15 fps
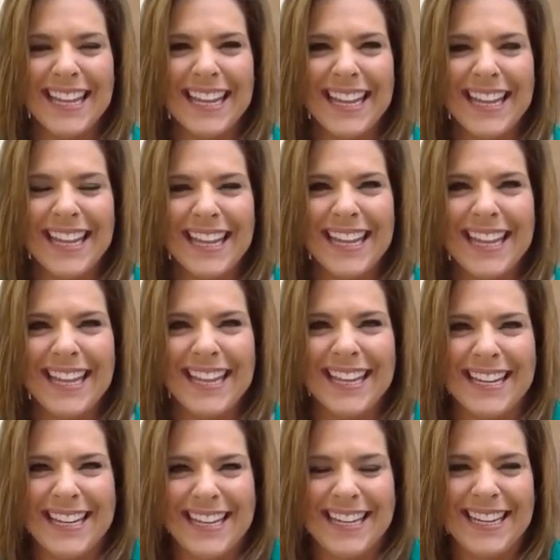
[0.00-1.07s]

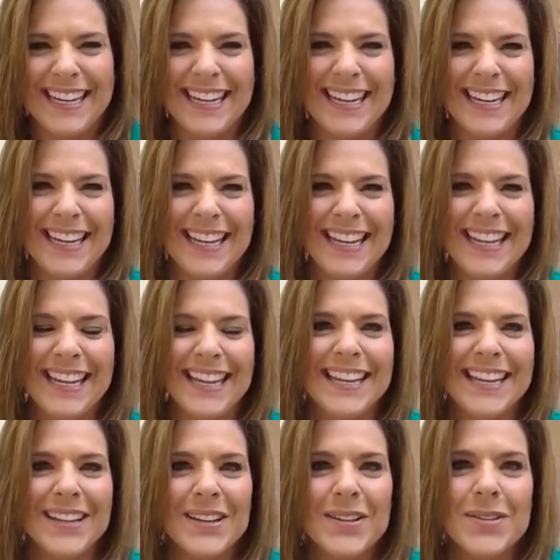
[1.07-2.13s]

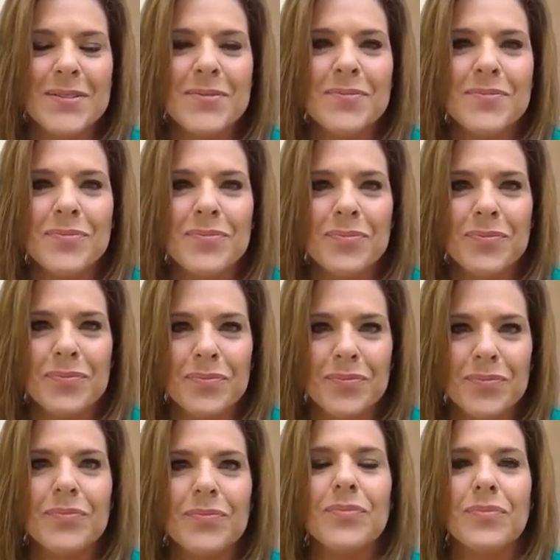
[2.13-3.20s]

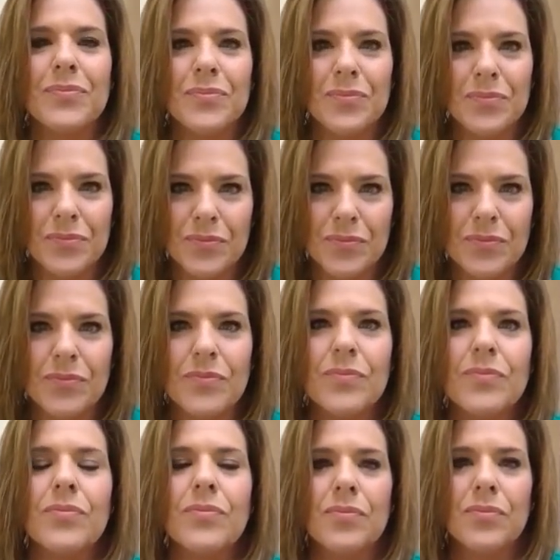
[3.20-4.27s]

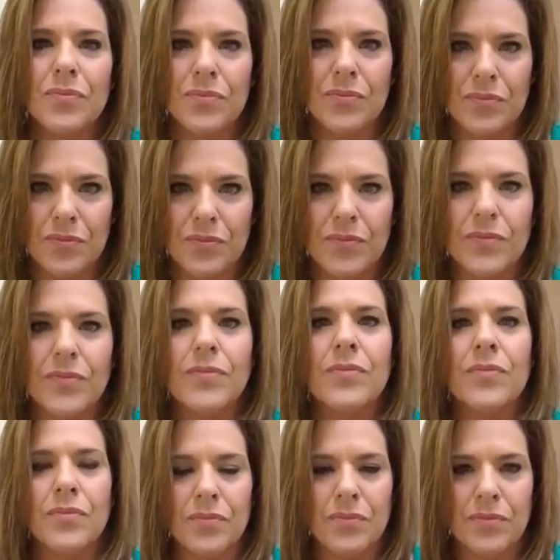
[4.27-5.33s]

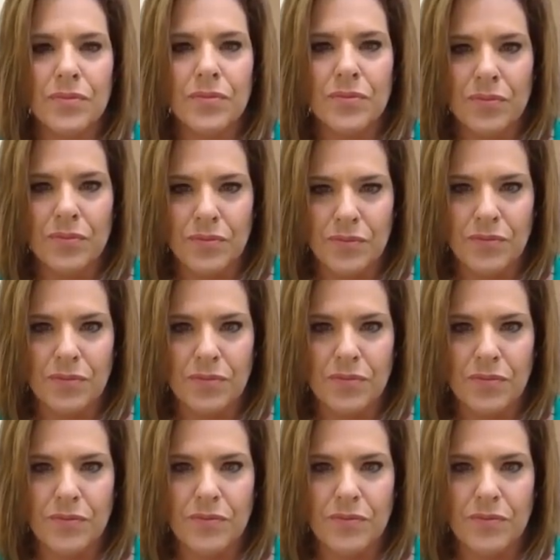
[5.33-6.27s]
The person shown says nothing.